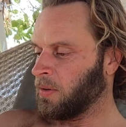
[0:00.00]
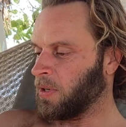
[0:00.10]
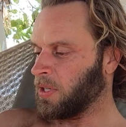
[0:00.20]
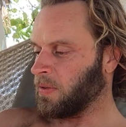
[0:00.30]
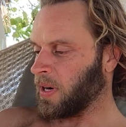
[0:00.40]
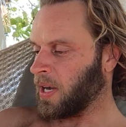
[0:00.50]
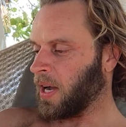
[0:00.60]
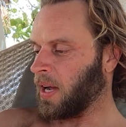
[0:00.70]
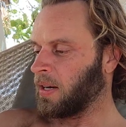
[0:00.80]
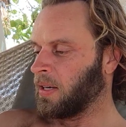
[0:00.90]
when you are
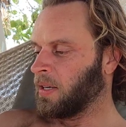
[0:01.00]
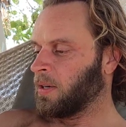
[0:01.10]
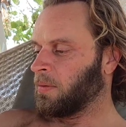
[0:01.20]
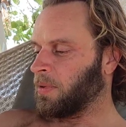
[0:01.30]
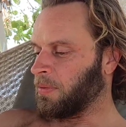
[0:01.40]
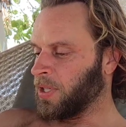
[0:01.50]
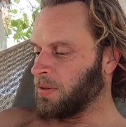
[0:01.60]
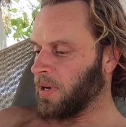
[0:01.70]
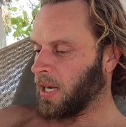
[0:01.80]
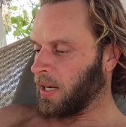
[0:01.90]
not. But when
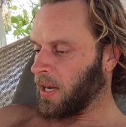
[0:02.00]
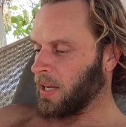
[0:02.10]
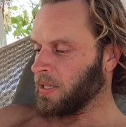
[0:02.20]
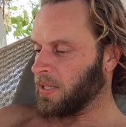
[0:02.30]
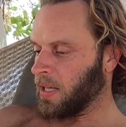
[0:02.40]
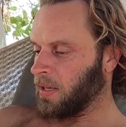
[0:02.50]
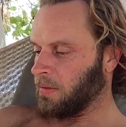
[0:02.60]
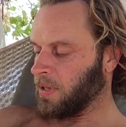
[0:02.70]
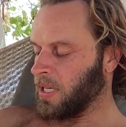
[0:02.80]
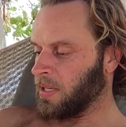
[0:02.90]
you recognize that their
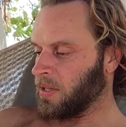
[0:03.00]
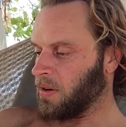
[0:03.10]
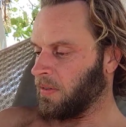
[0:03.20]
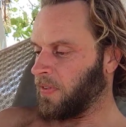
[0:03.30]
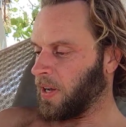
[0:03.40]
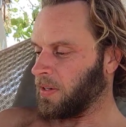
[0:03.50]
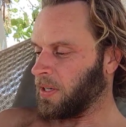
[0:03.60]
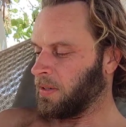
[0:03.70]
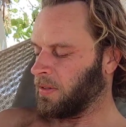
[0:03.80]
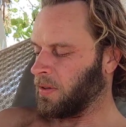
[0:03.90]
reasons are
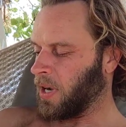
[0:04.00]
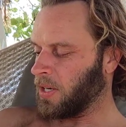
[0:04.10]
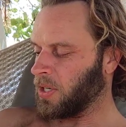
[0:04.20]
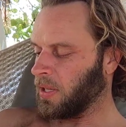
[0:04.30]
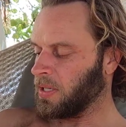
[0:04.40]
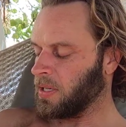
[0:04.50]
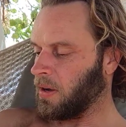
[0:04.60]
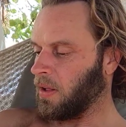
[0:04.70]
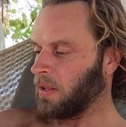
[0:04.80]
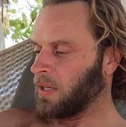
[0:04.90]
unfounded, you're not jealous at
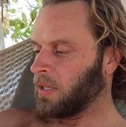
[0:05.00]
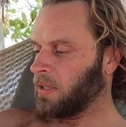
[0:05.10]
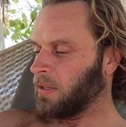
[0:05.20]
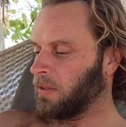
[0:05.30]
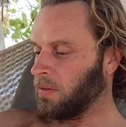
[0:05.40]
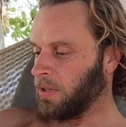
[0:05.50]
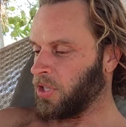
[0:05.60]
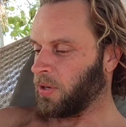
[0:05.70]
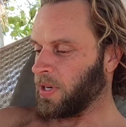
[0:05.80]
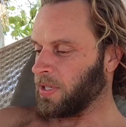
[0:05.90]
all. You
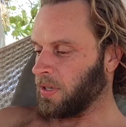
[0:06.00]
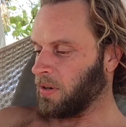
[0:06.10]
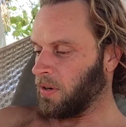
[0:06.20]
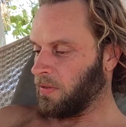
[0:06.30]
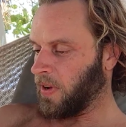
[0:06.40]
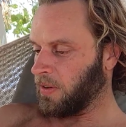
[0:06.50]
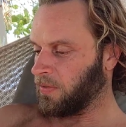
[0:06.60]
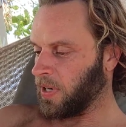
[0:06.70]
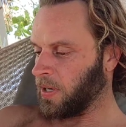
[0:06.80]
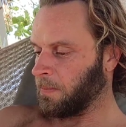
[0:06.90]
rejoice in your newfound
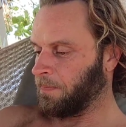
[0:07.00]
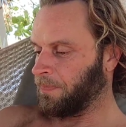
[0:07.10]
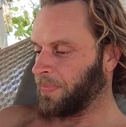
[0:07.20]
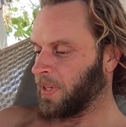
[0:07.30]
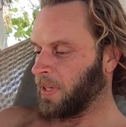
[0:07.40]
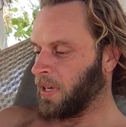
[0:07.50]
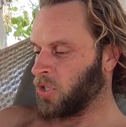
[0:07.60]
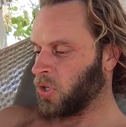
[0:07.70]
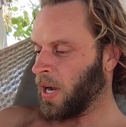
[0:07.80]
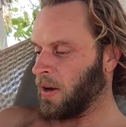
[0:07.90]
freedom.
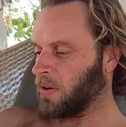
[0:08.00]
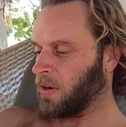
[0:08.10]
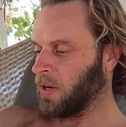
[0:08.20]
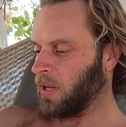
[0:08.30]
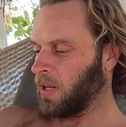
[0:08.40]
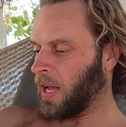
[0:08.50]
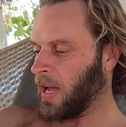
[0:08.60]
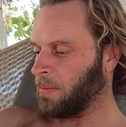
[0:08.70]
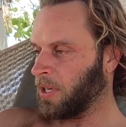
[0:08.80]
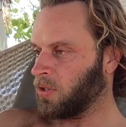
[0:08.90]
Is your alcohol
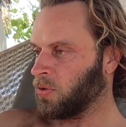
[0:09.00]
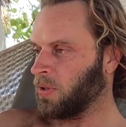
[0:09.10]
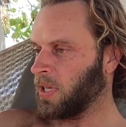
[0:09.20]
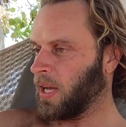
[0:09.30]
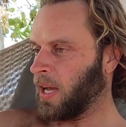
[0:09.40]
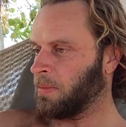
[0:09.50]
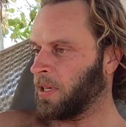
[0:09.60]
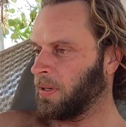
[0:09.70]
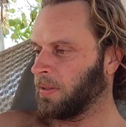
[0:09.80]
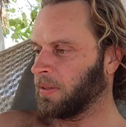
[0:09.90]
habit truly a
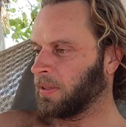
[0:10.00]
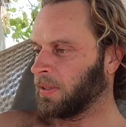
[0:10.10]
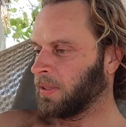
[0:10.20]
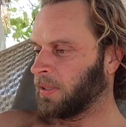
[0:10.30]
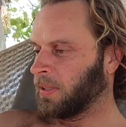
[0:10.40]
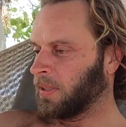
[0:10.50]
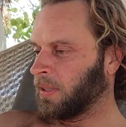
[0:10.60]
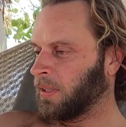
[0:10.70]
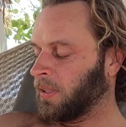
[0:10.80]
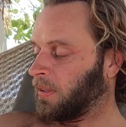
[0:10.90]
habit?
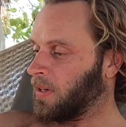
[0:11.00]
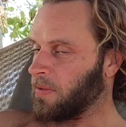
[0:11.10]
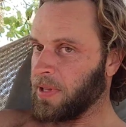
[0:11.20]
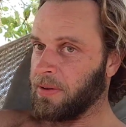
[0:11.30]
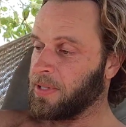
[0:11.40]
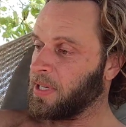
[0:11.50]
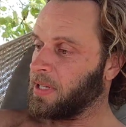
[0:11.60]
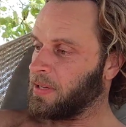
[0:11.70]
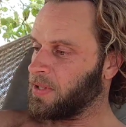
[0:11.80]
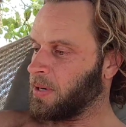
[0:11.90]
All right, well, that was it.
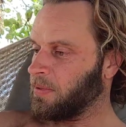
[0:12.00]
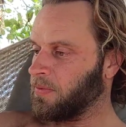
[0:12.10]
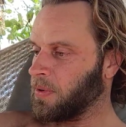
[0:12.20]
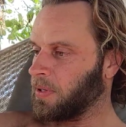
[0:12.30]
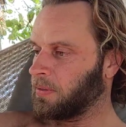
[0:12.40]
That was chapter 4.